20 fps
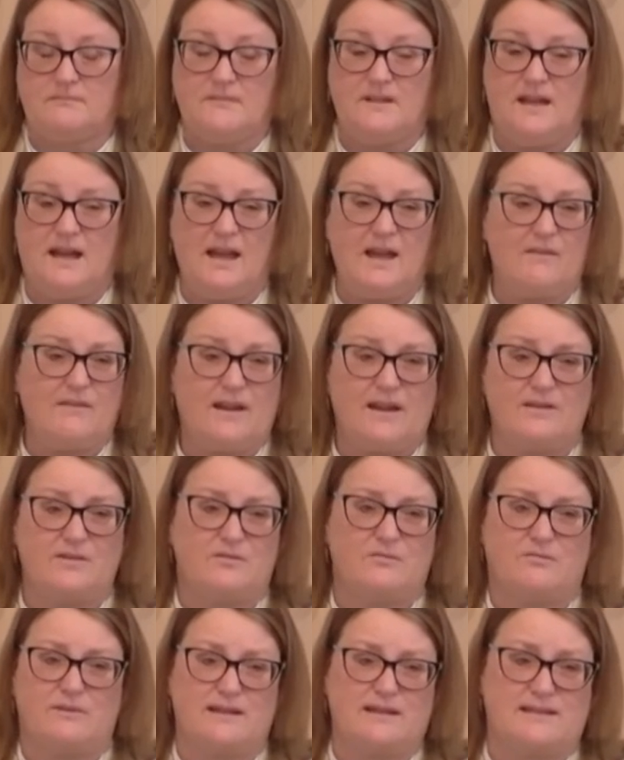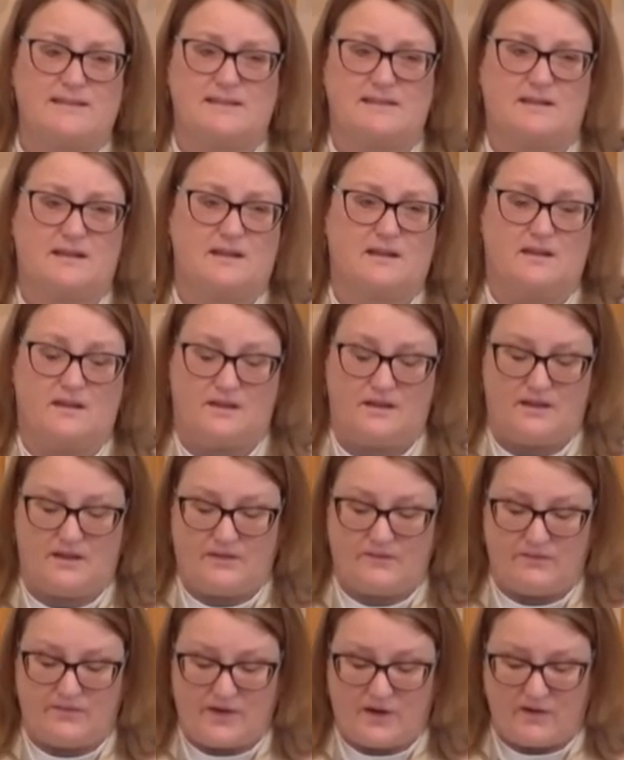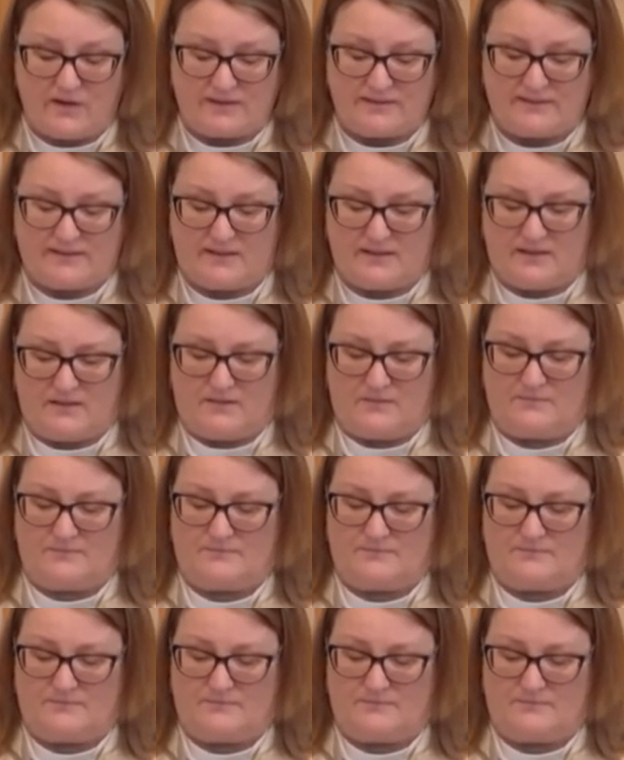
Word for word: I have had to risk very little.